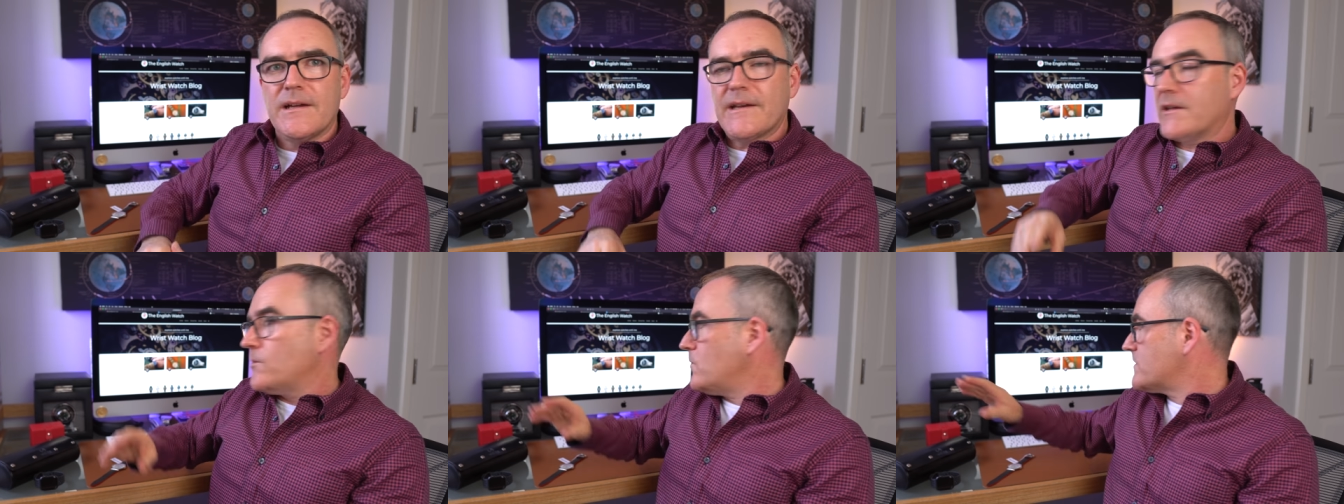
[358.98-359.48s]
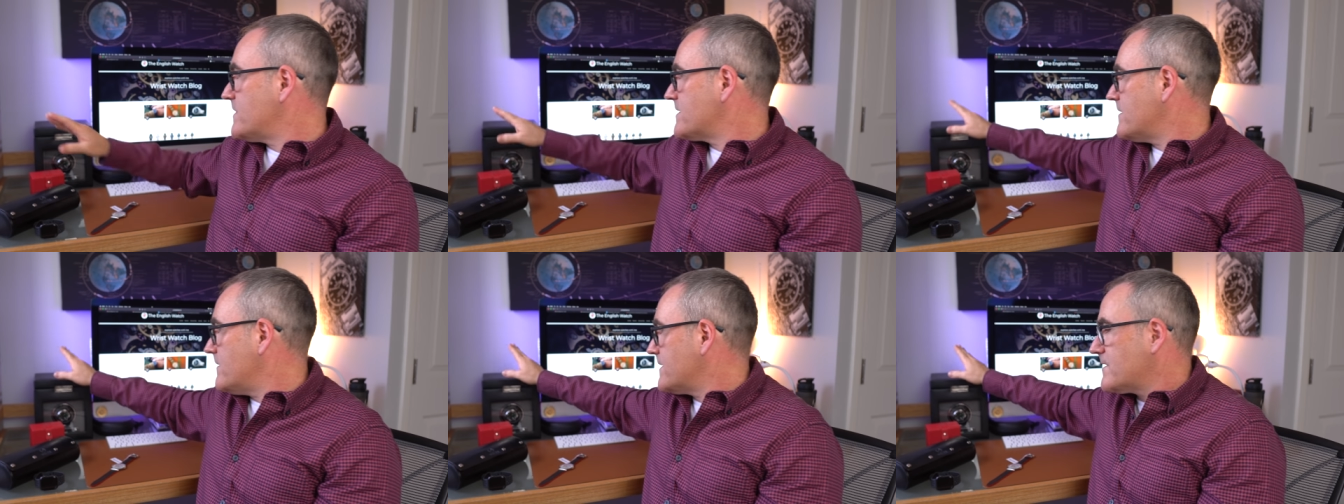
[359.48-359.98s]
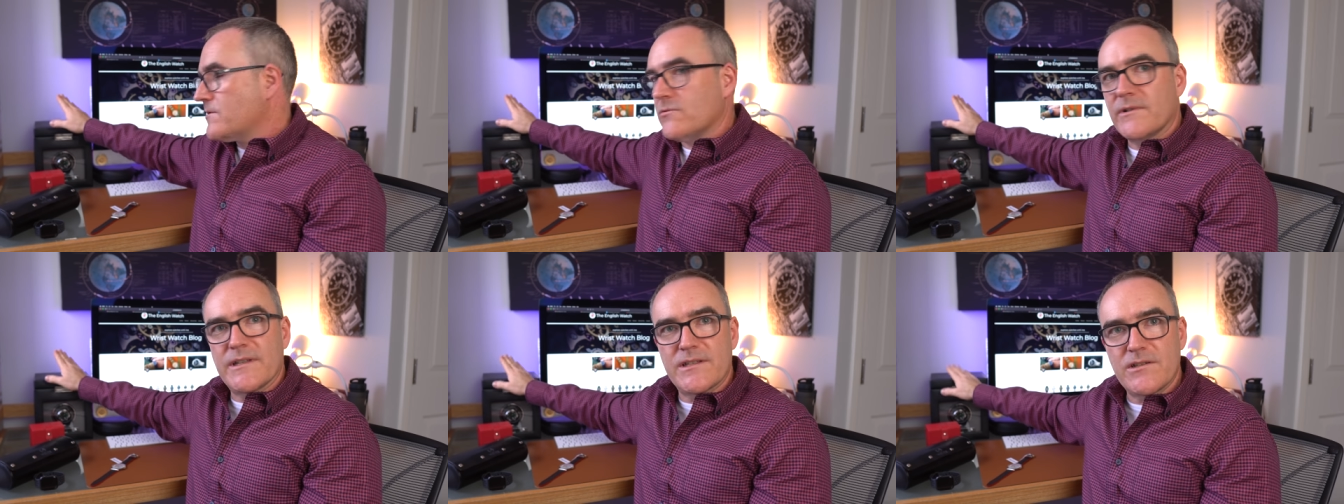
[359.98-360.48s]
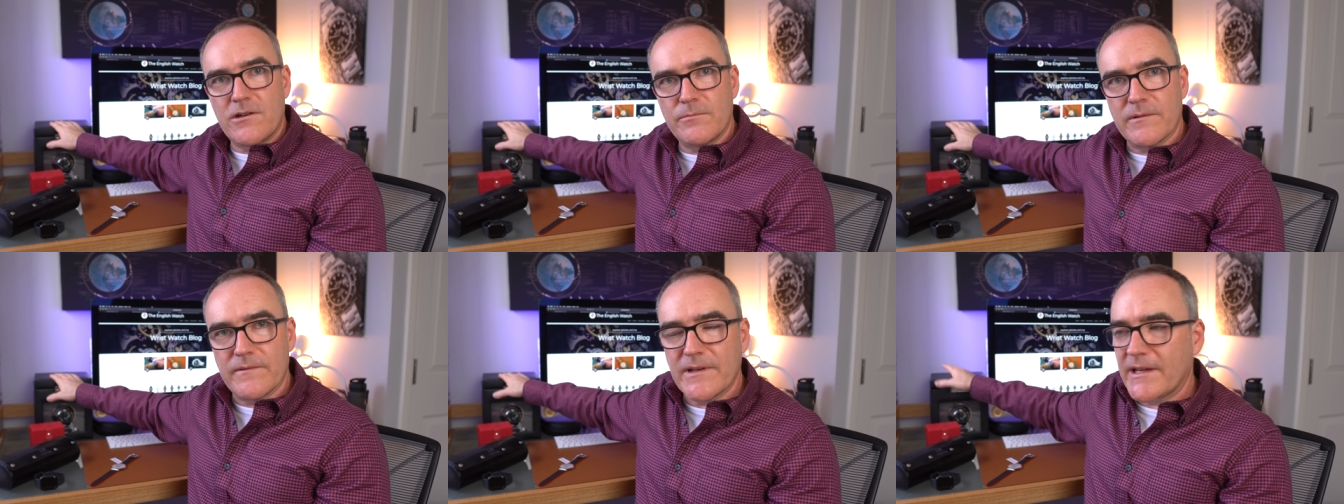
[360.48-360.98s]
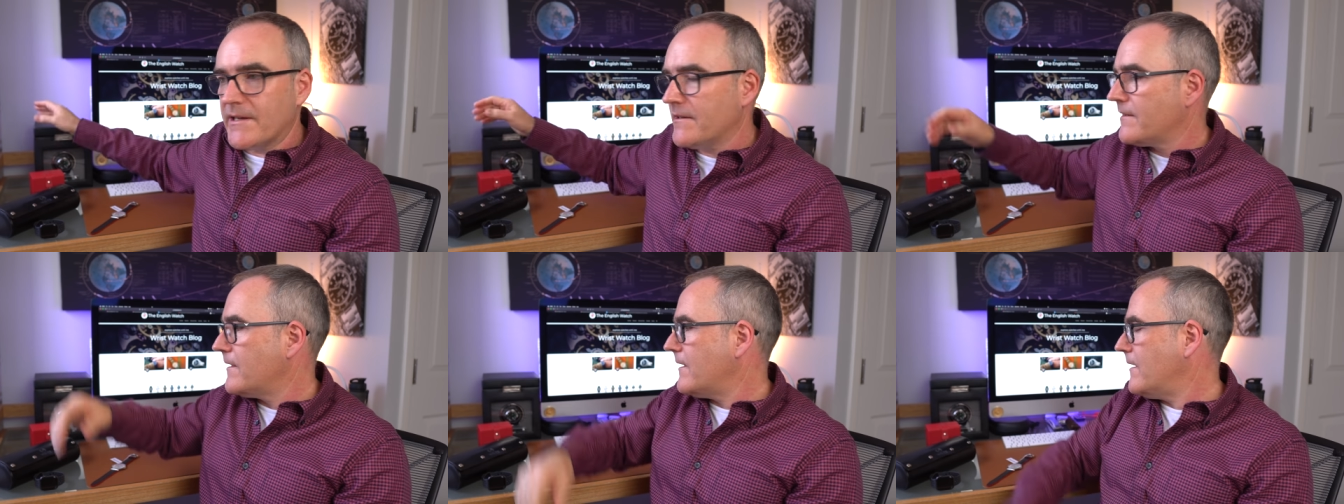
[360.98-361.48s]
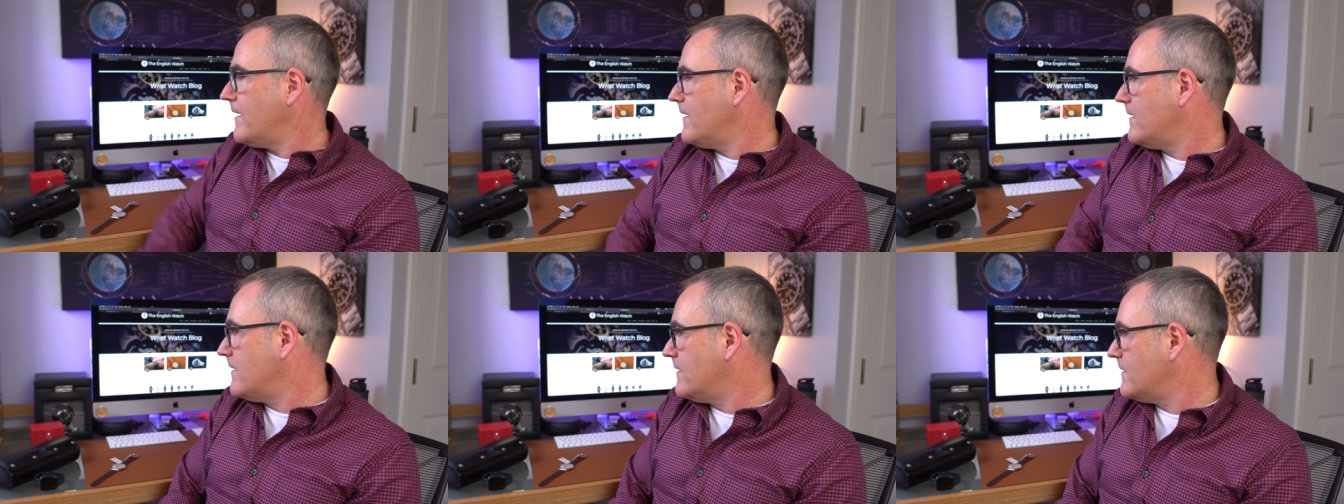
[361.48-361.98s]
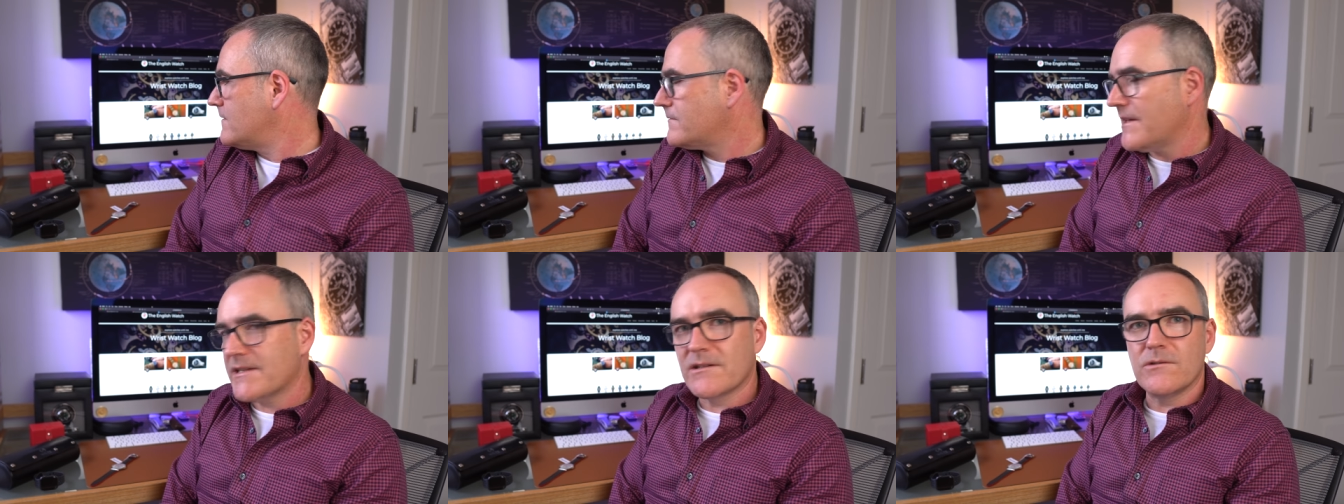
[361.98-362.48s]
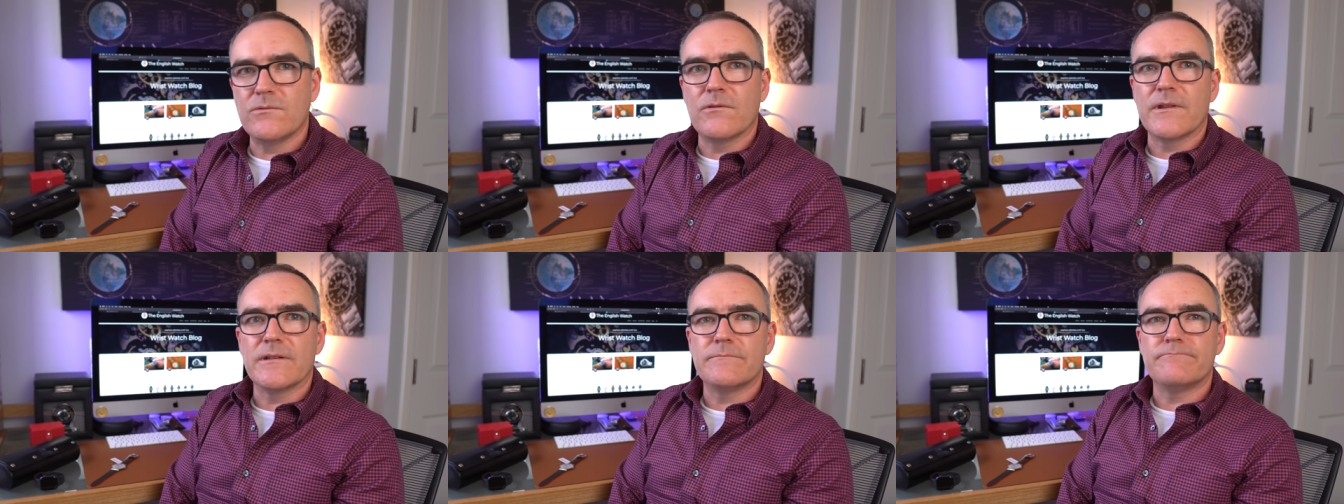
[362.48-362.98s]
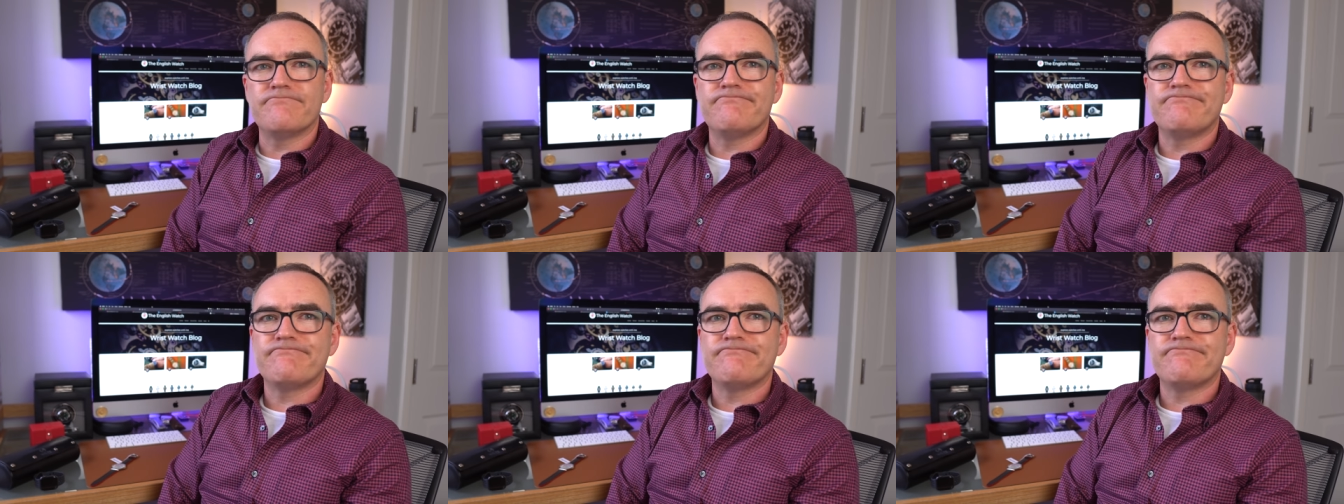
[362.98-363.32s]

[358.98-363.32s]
Now the watches that I store in the top of here are, let's call them